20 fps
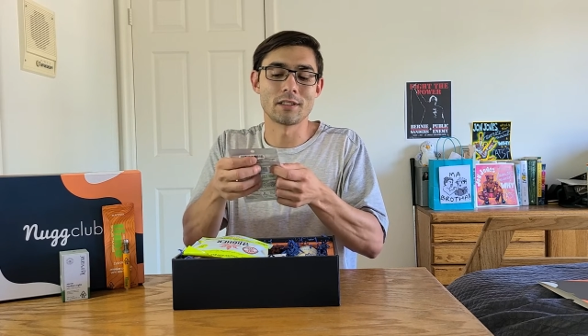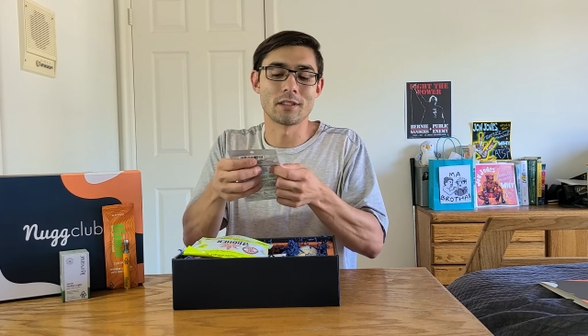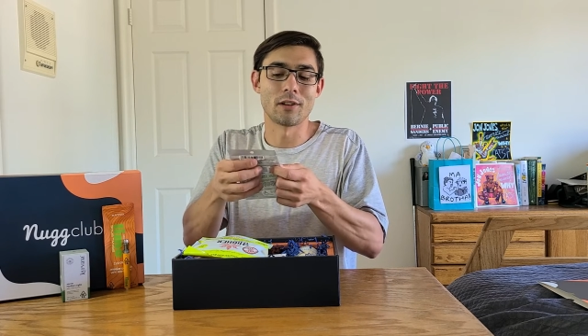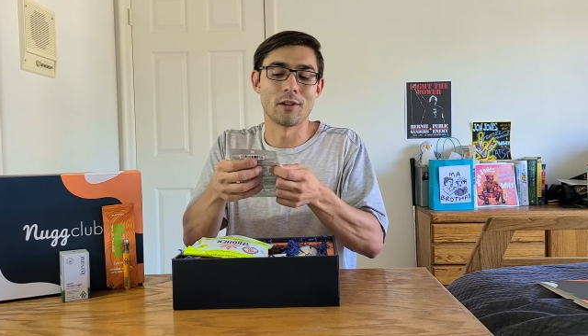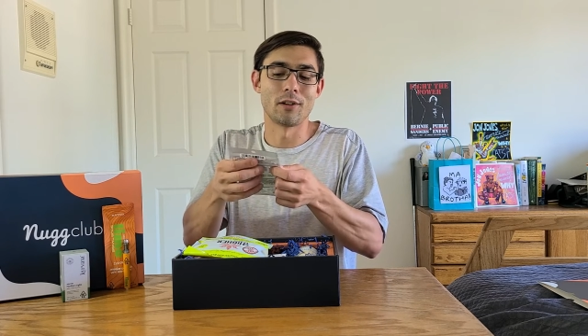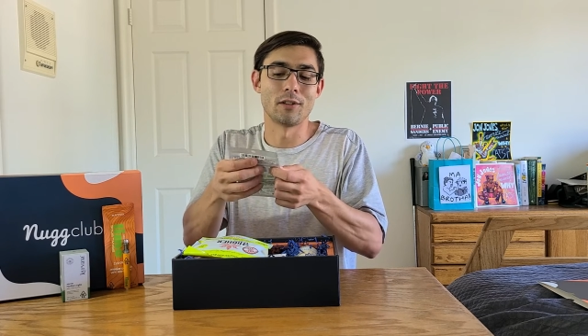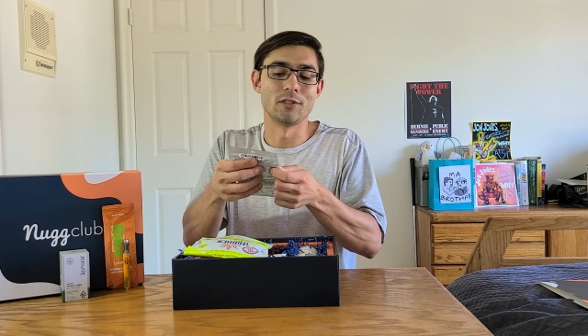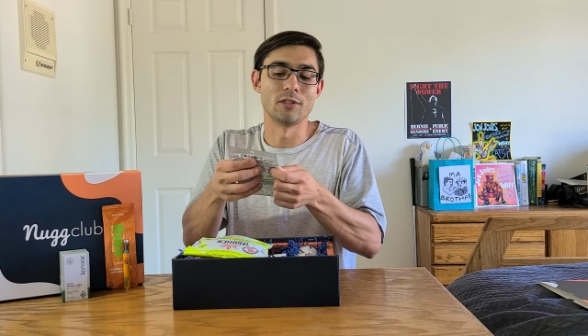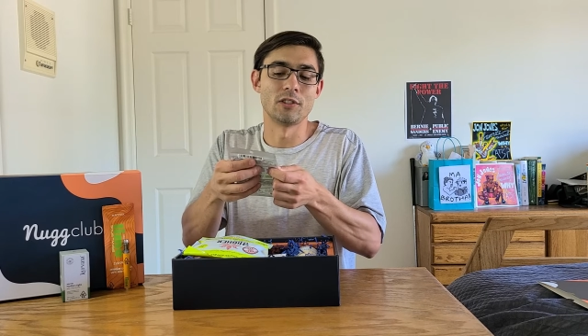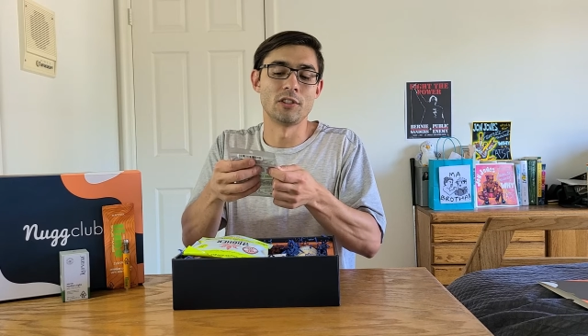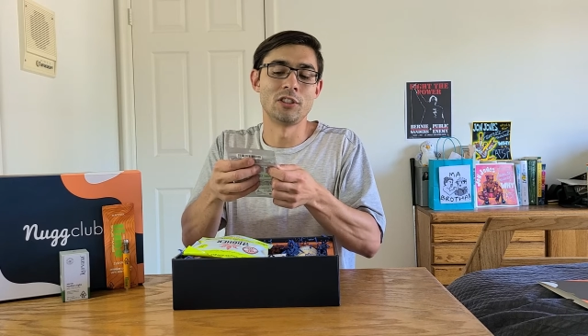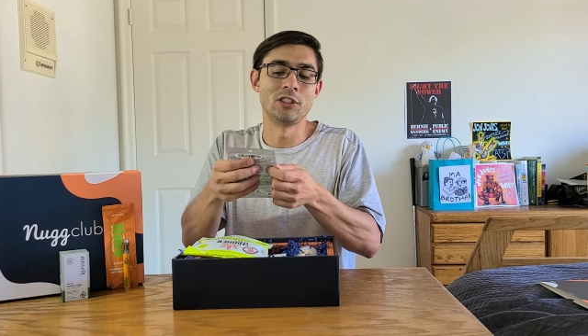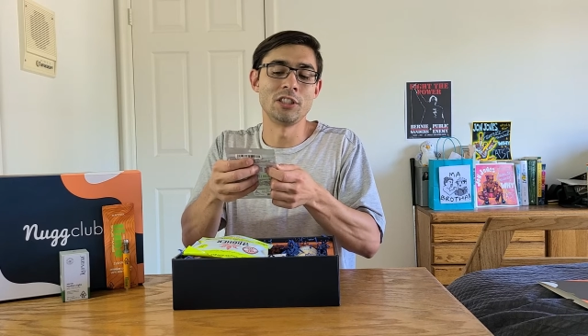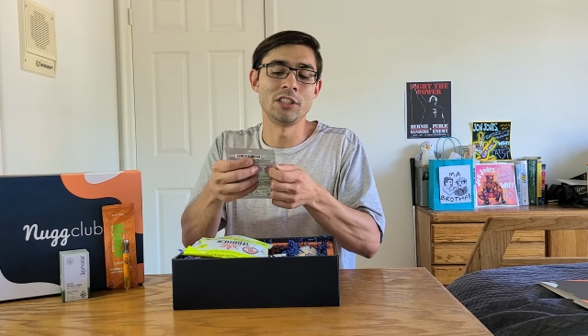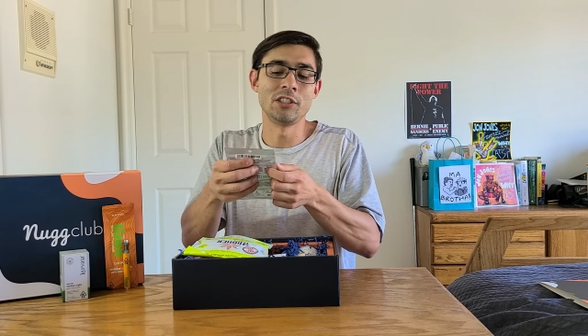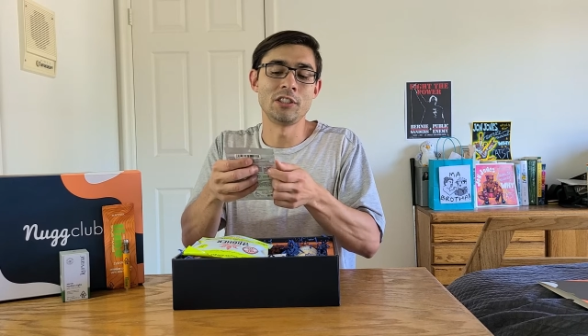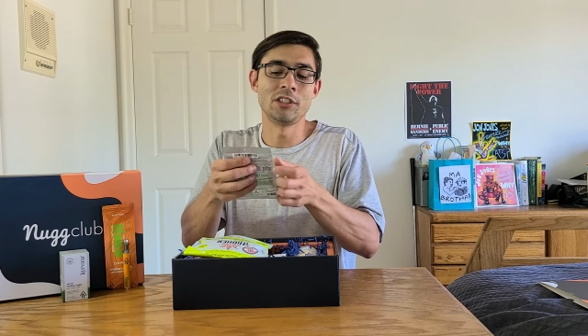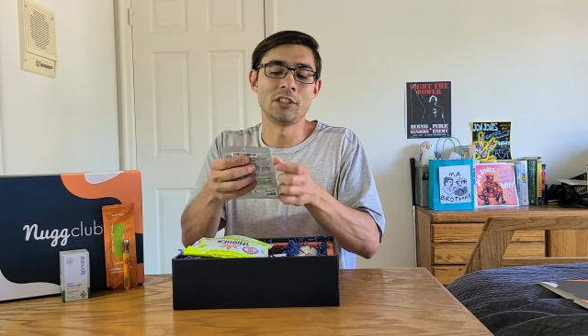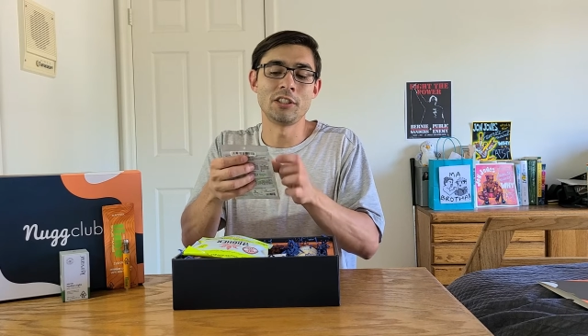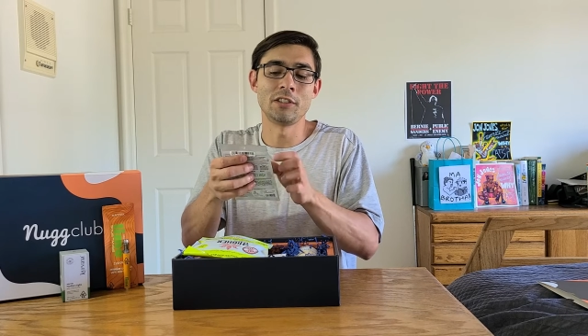called
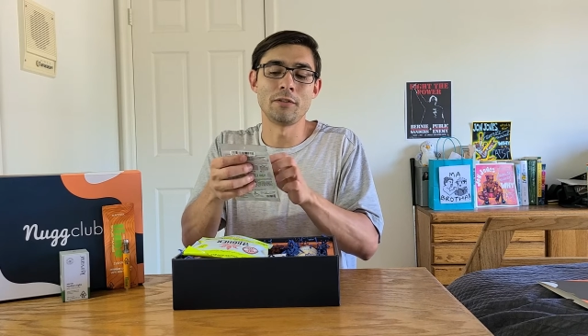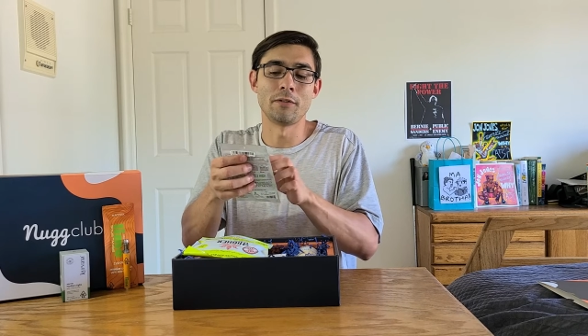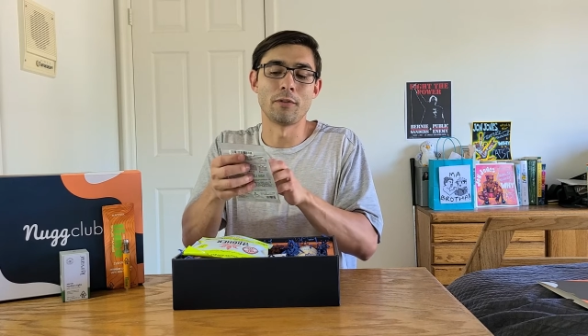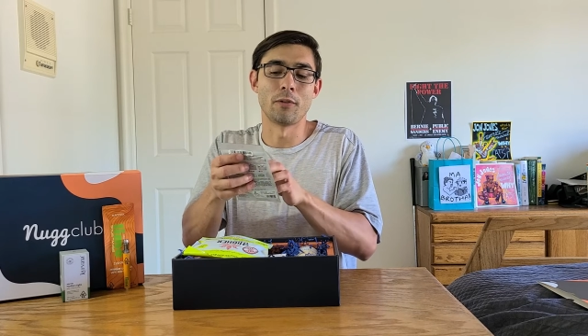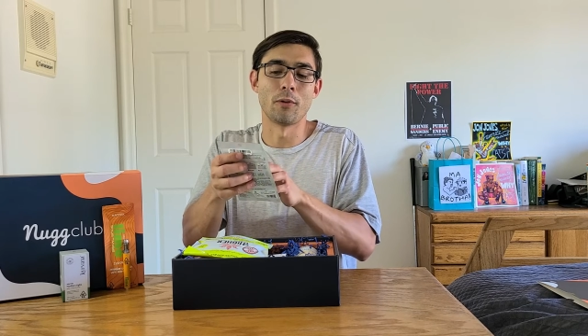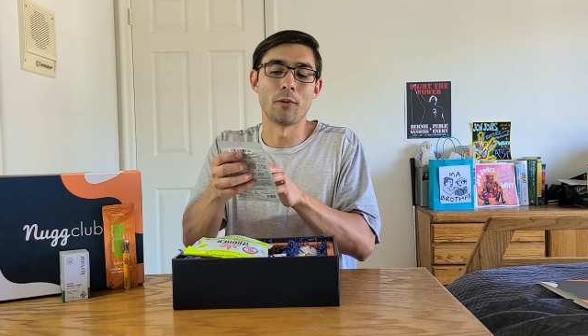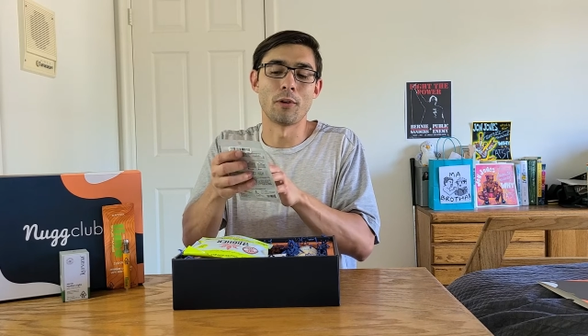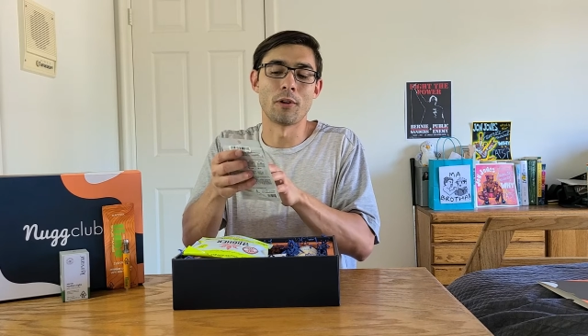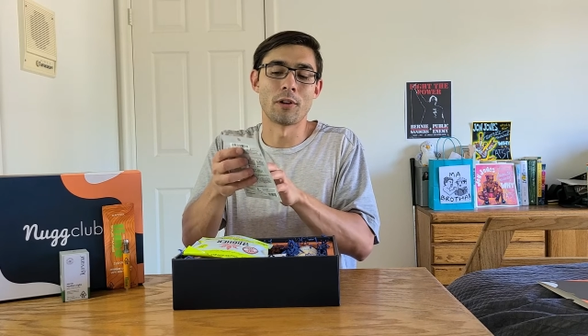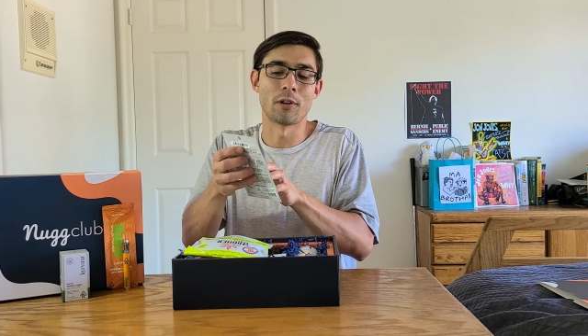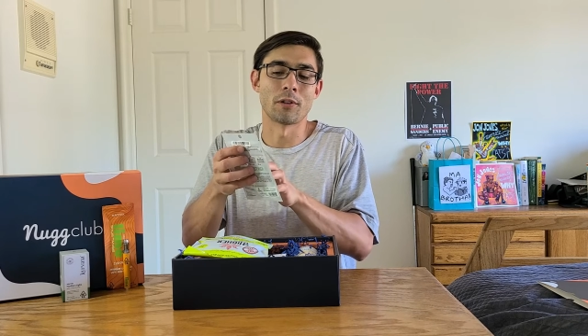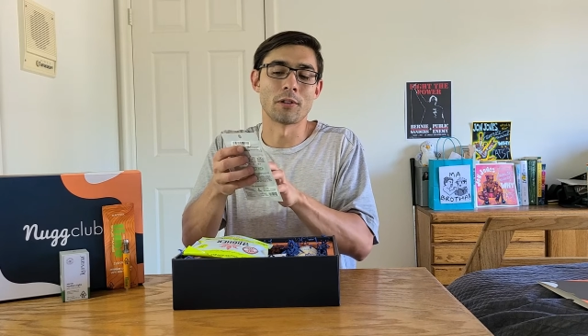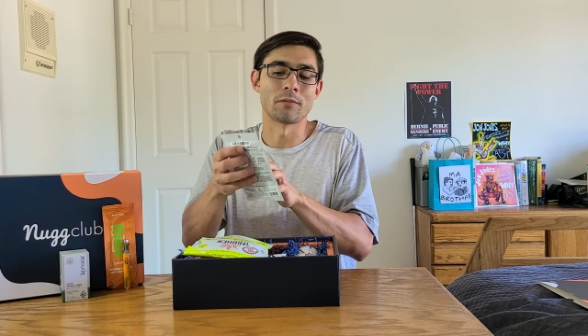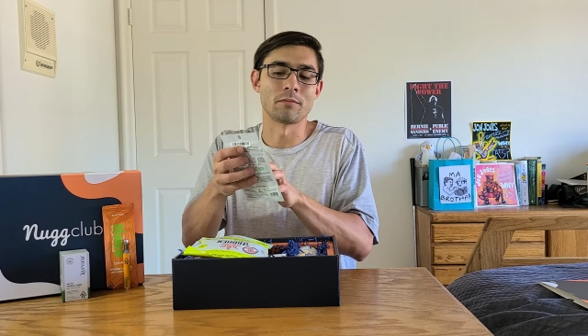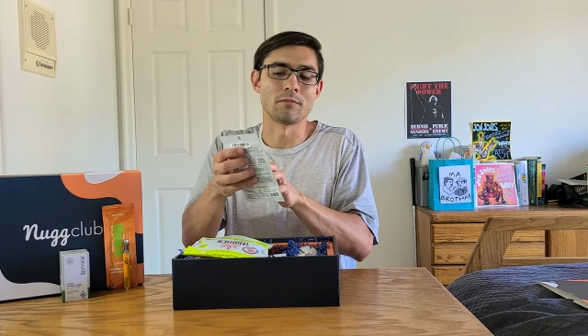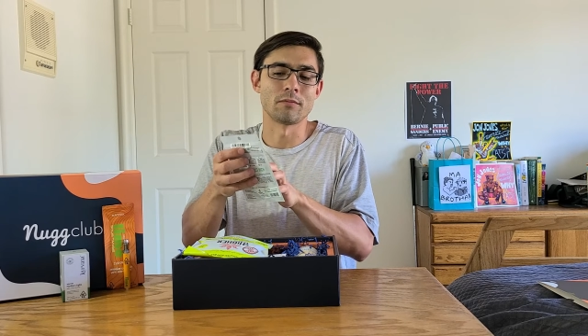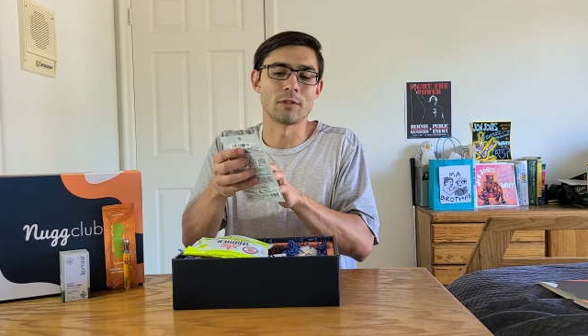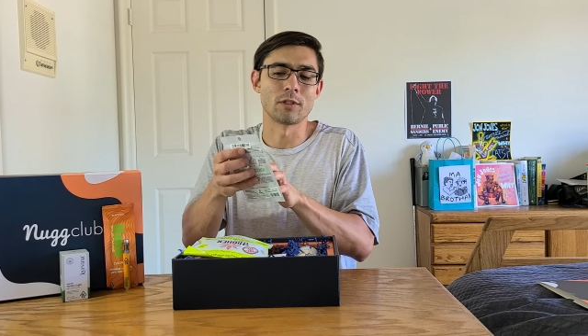GG4,